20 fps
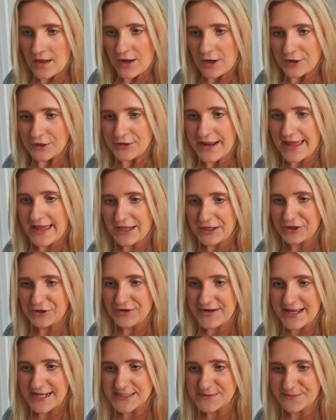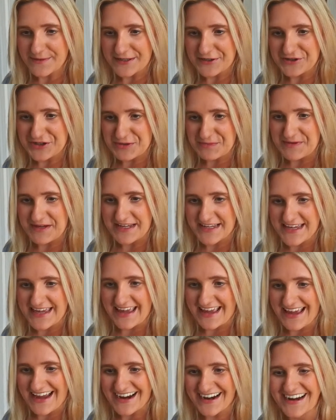Renee, your next plane should be a
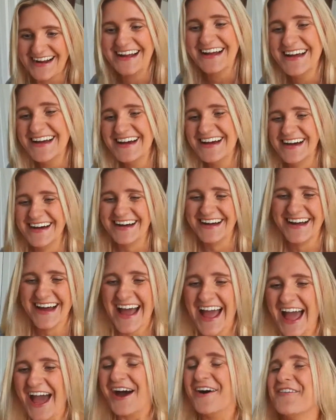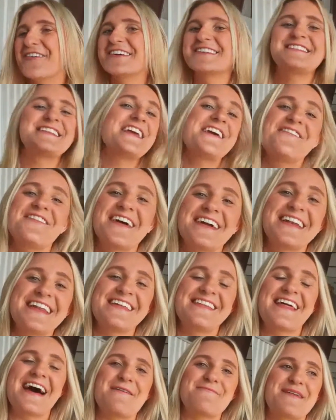King Air. We'll see if I
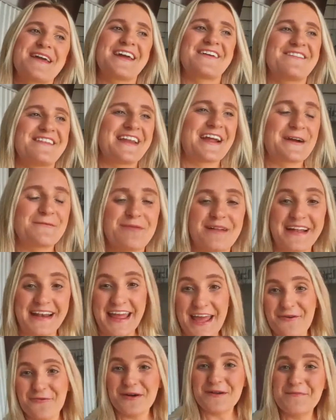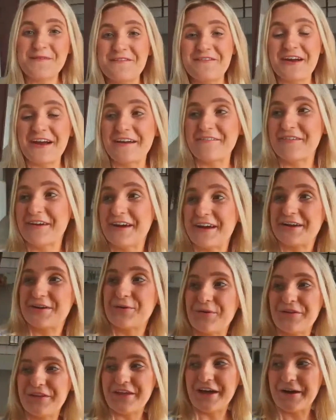need that big of an airplane. It would be very, very
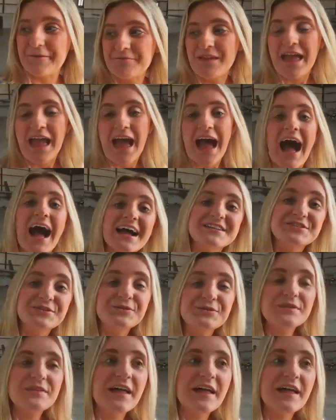cool though. I do